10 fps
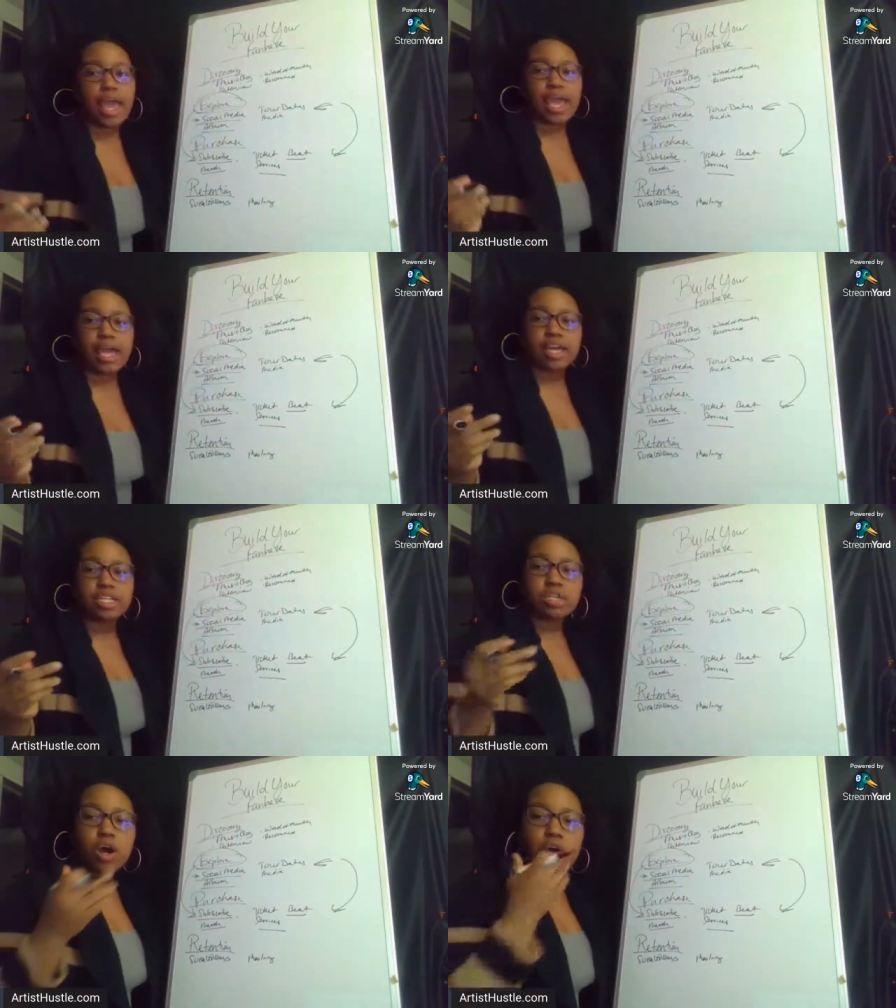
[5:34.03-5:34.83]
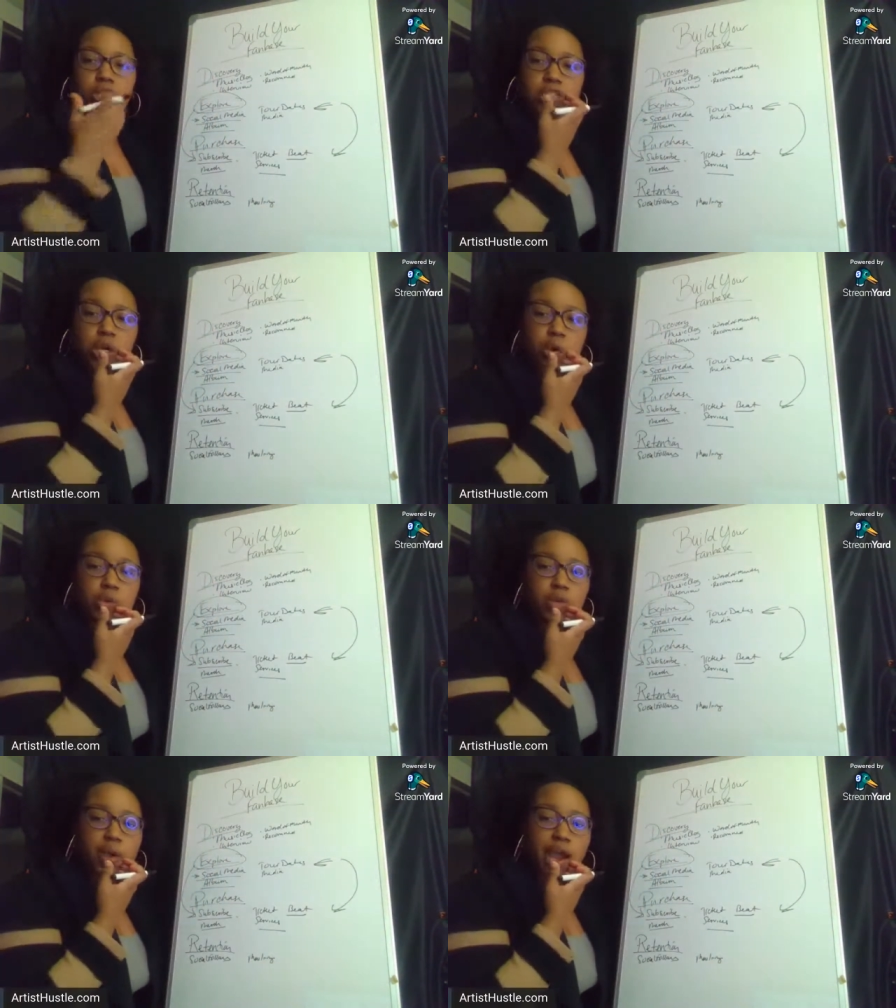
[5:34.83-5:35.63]
And also
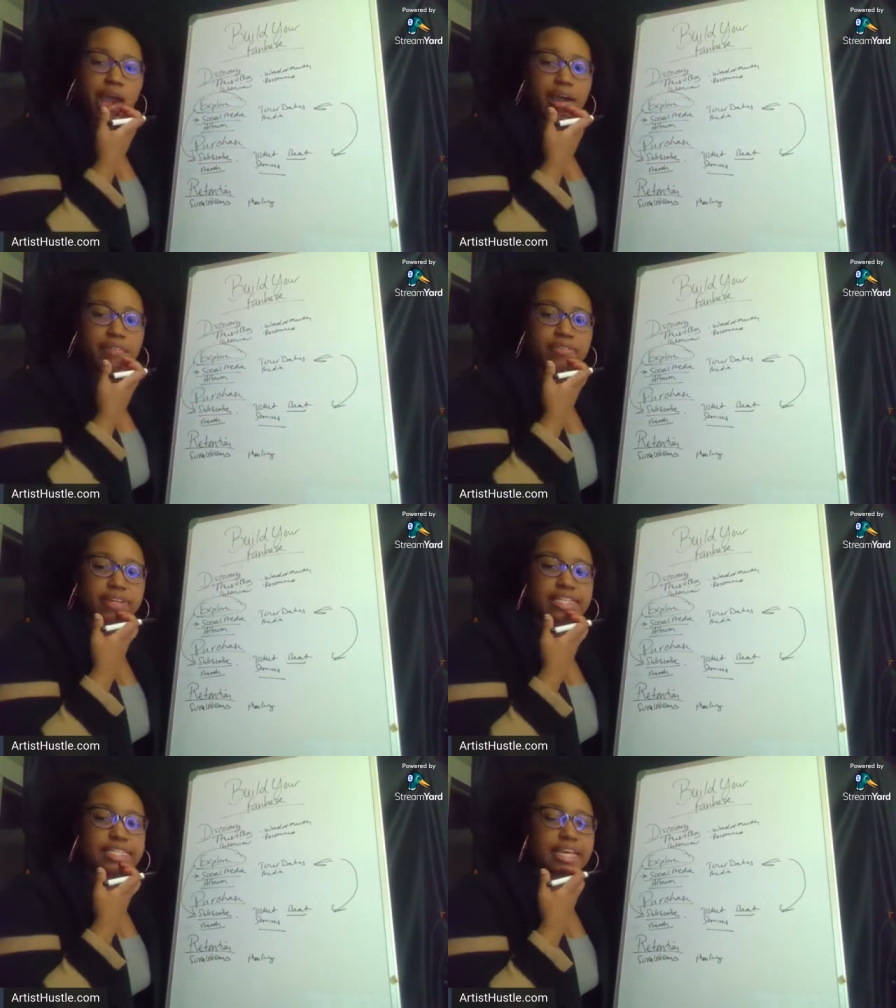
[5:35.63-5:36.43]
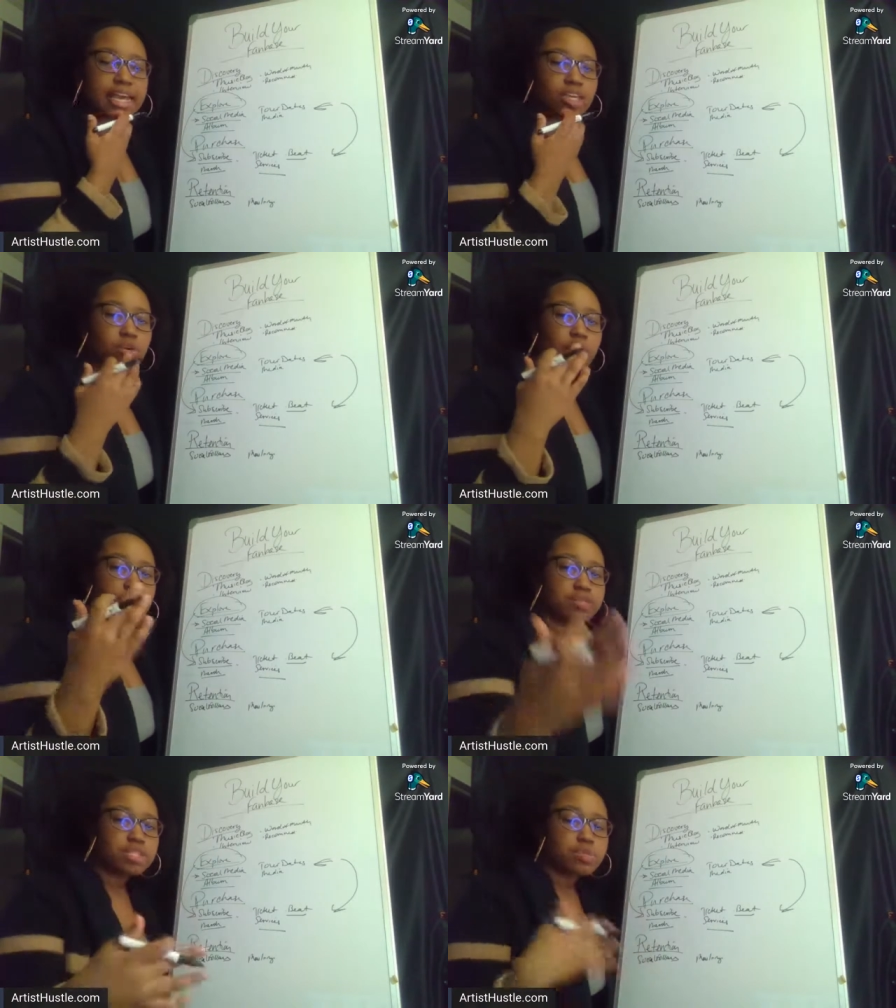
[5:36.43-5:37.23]
you have, let's say you
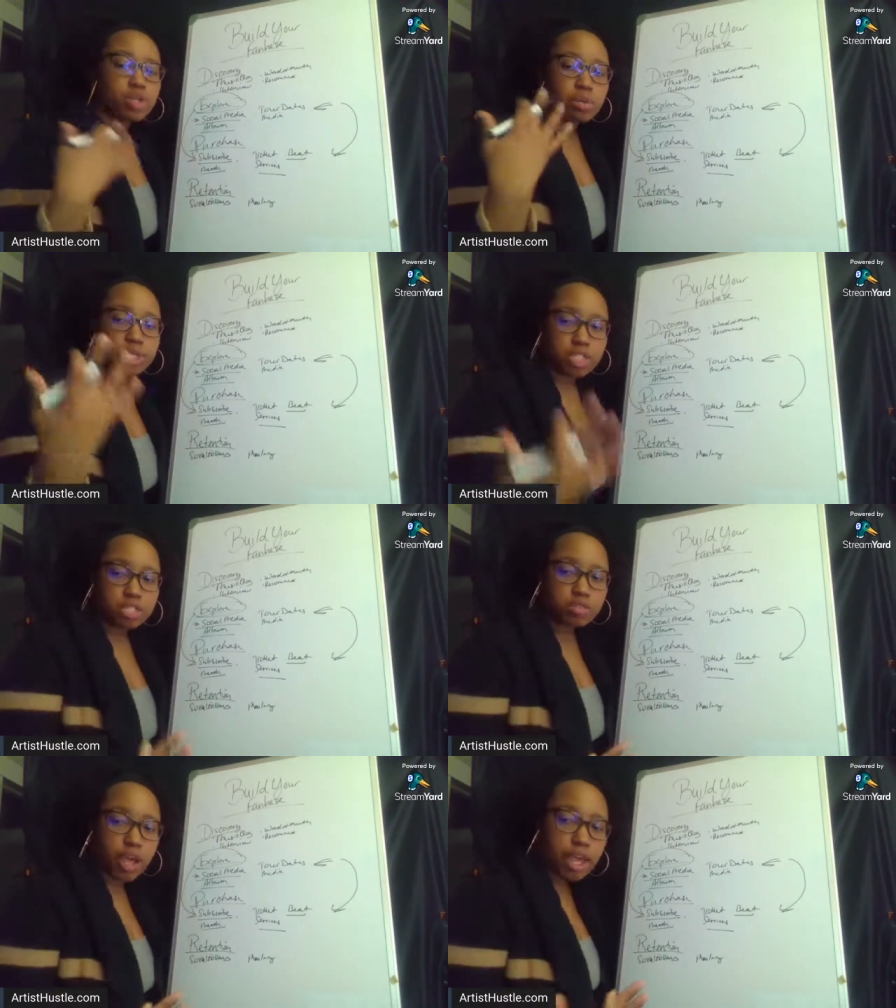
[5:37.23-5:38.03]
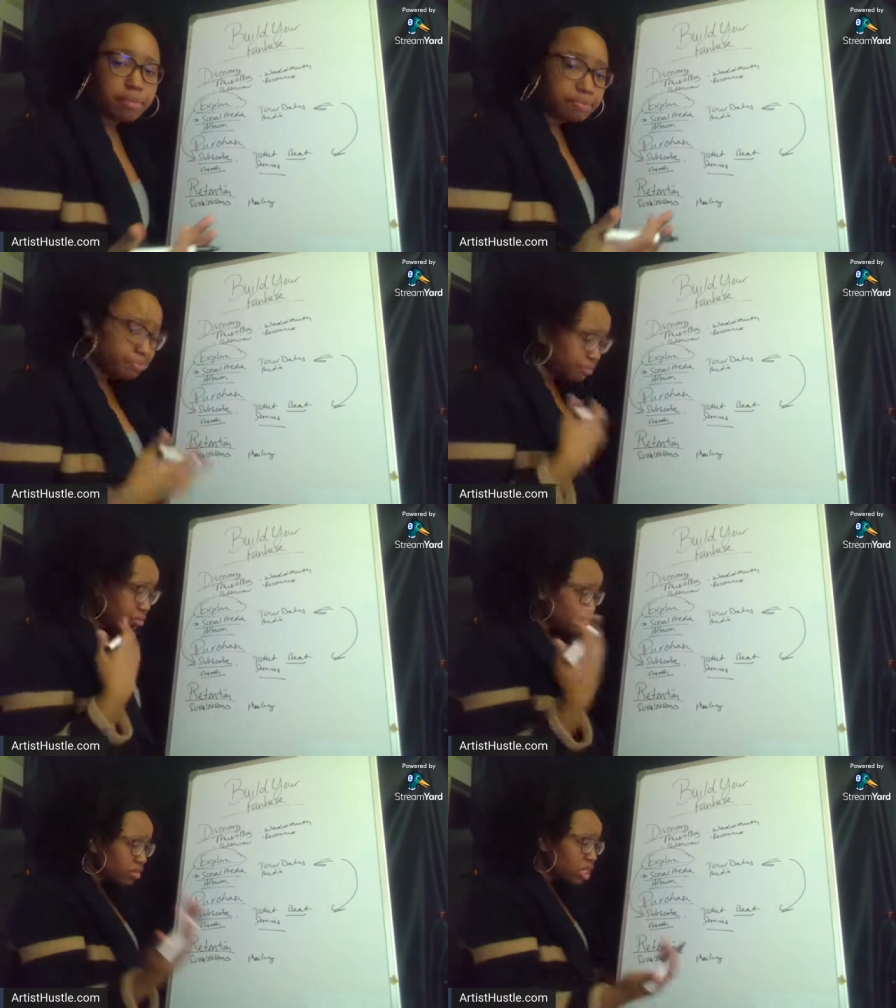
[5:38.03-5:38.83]
have subscriptions, right?
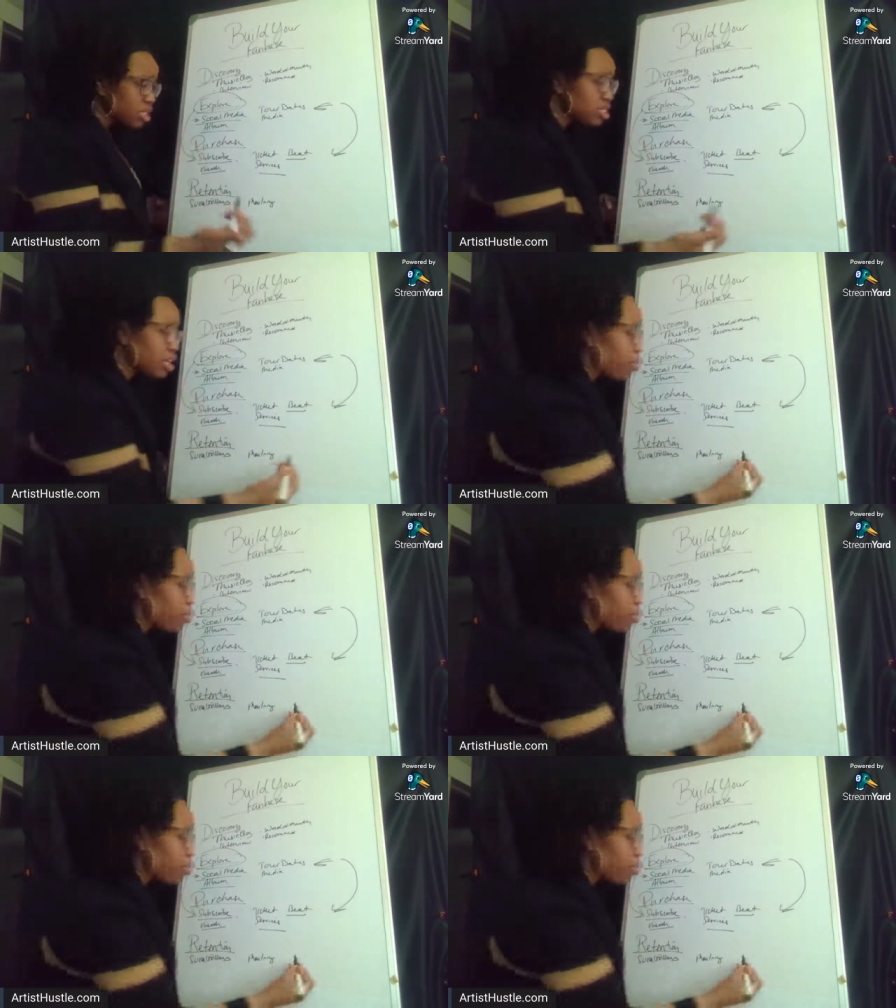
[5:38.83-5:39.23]
Let's say